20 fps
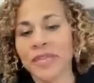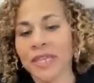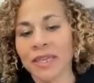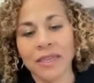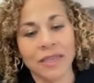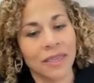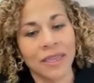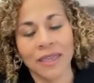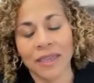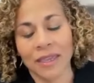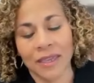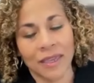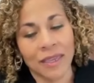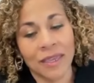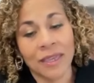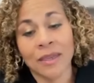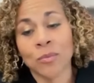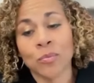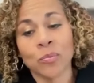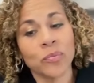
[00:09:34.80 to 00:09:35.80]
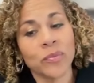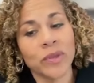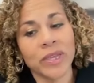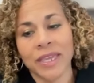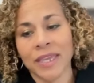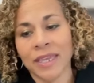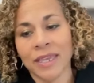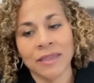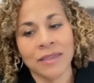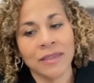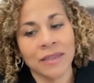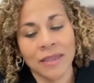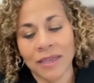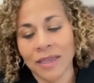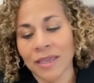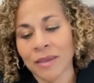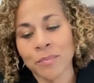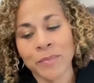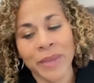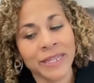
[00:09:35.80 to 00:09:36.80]
He
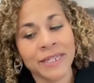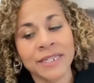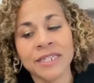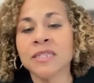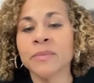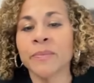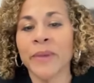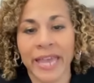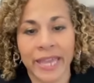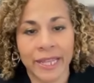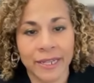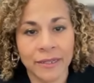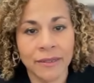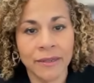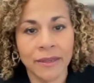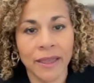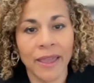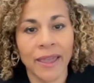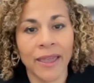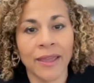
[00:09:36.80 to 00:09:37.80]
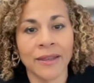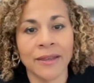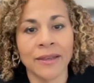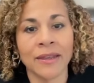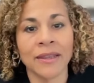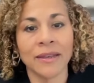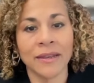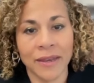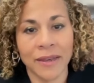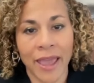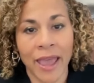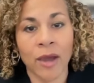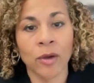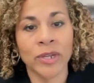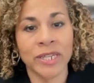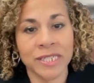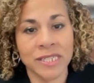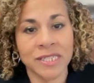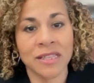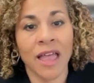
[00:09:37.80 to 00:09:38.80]
made his bed, and now
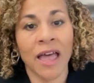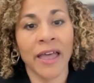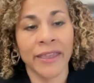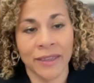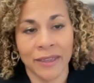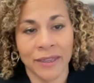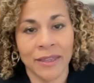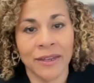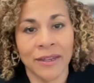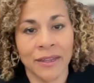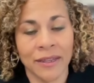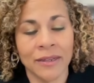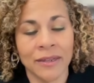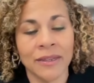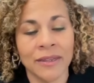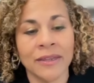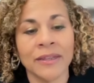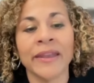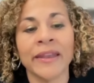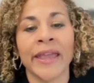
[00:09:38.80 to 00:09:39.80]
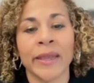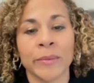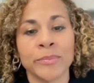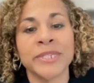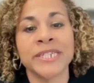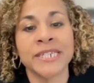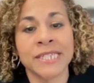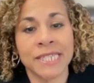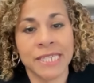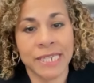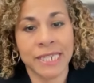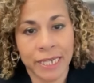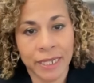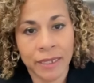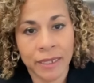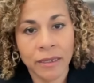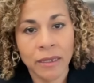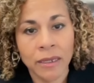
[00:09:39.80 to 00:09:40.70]
he's lying in it in MDC,